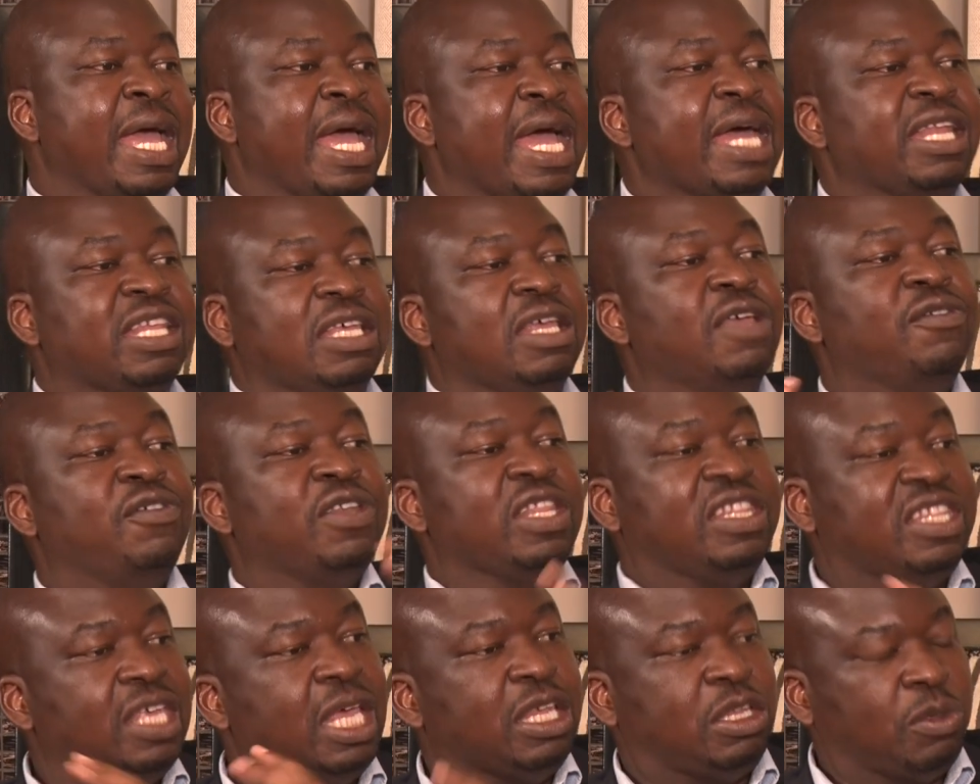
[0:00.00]
And
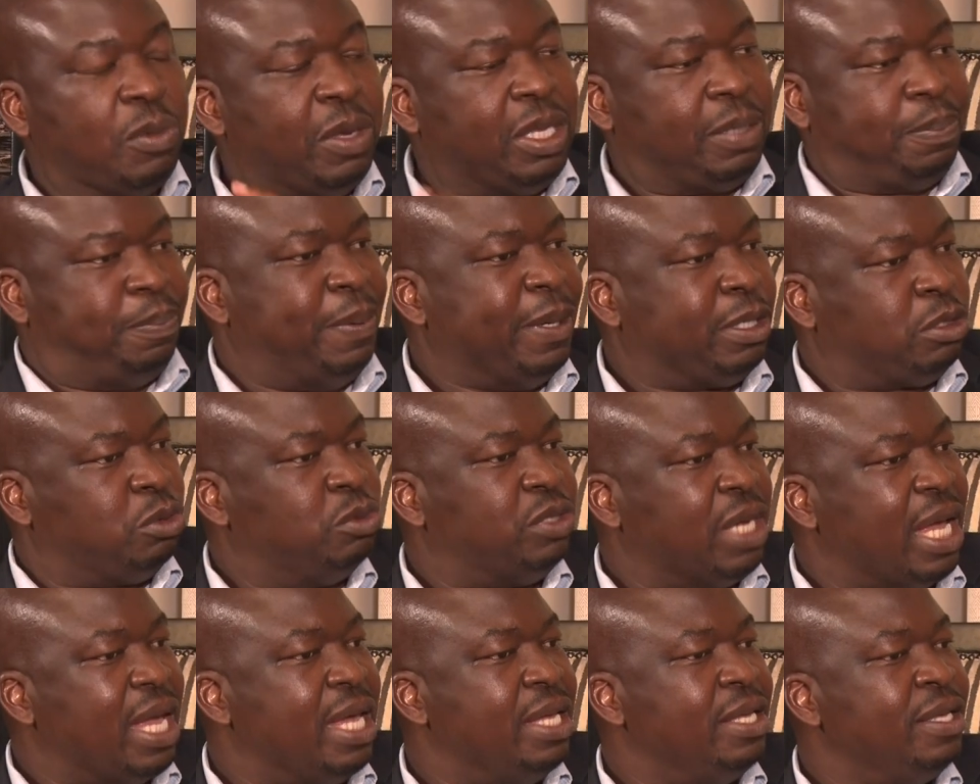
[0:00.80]
even as we speak
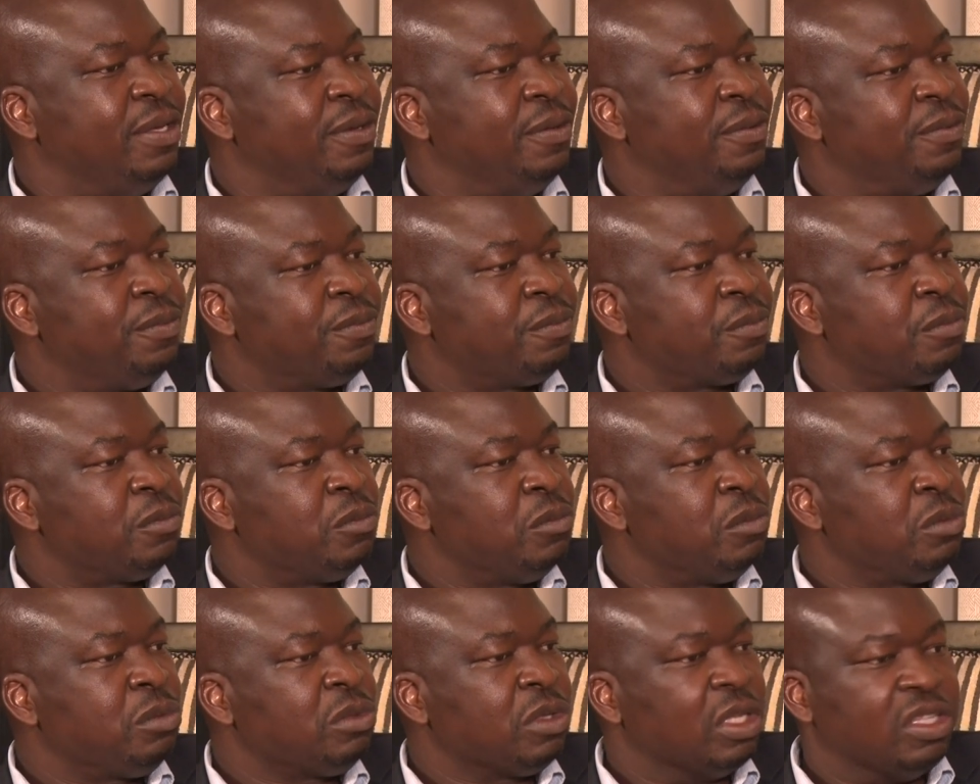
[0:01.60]
today,
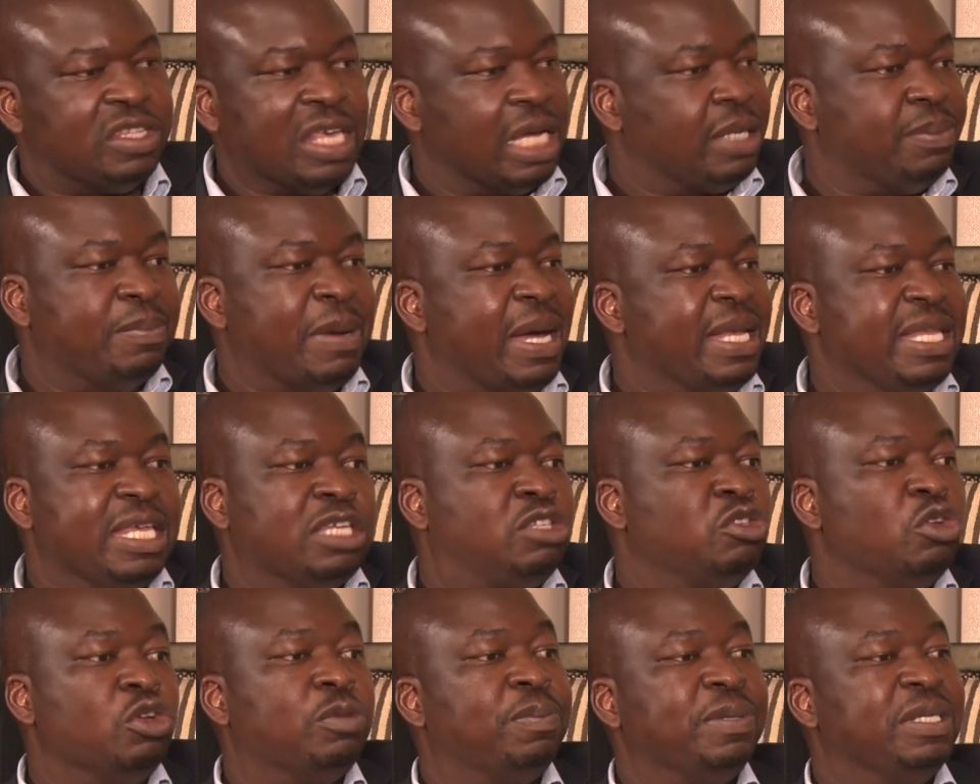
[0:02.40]
that money
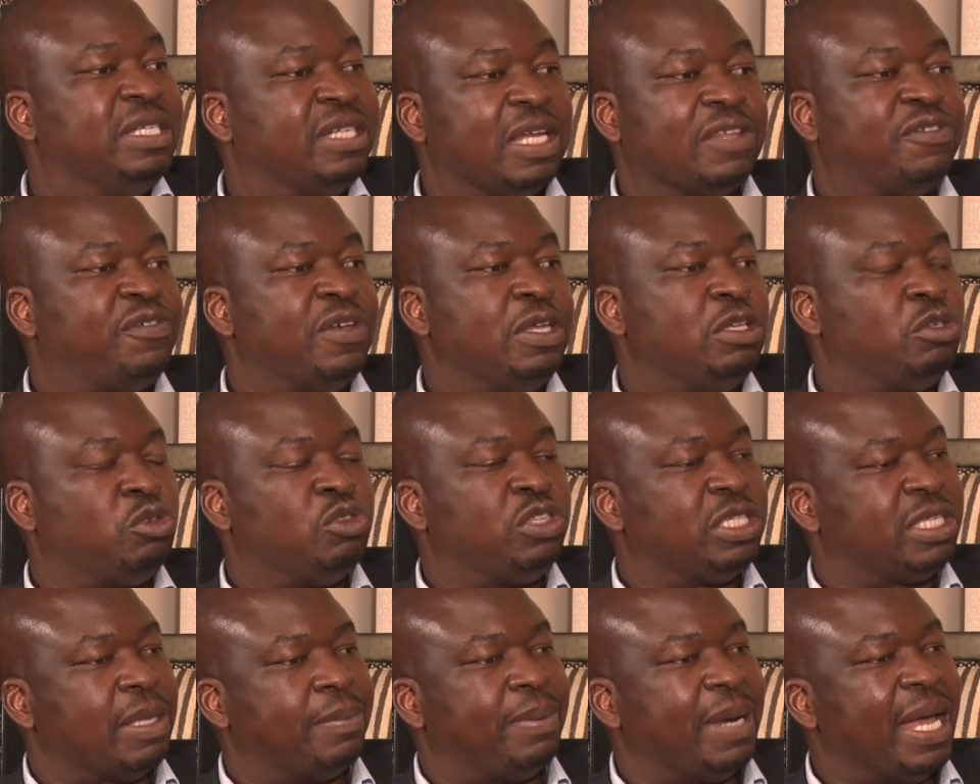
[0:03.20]
is not being transferred to
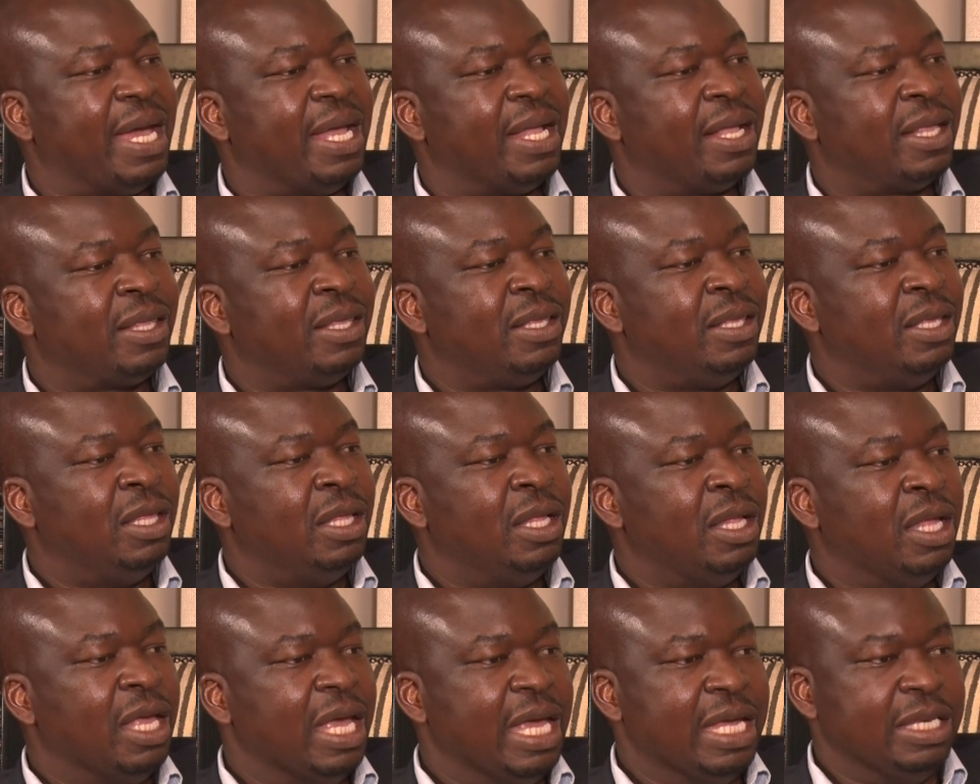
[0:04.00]
the supplier.
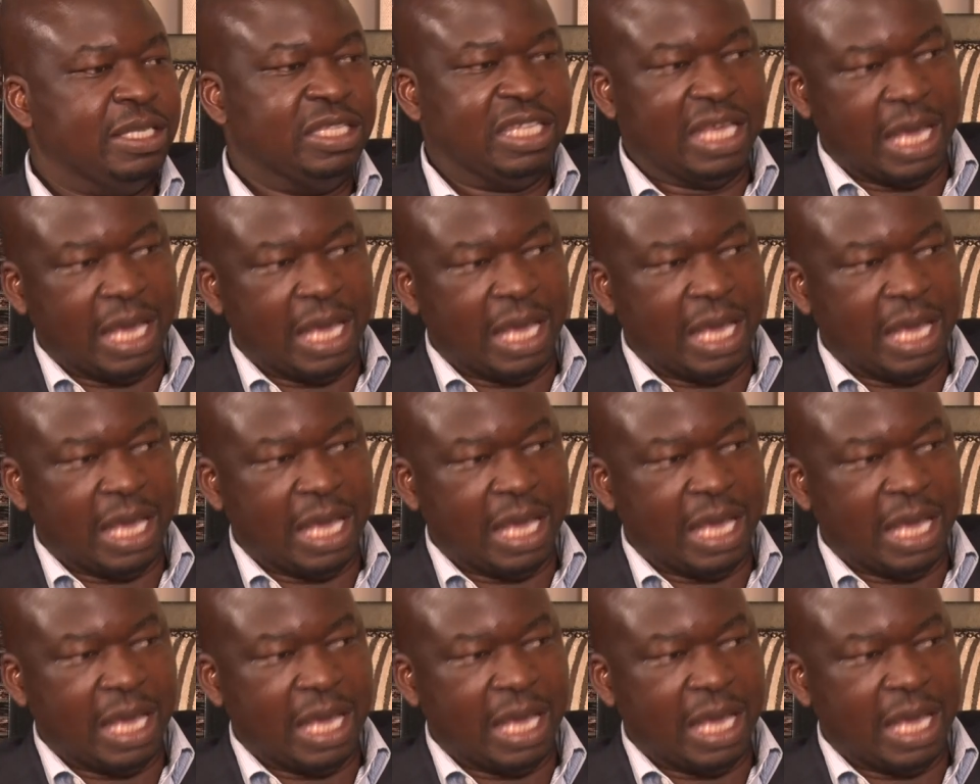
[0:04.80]
And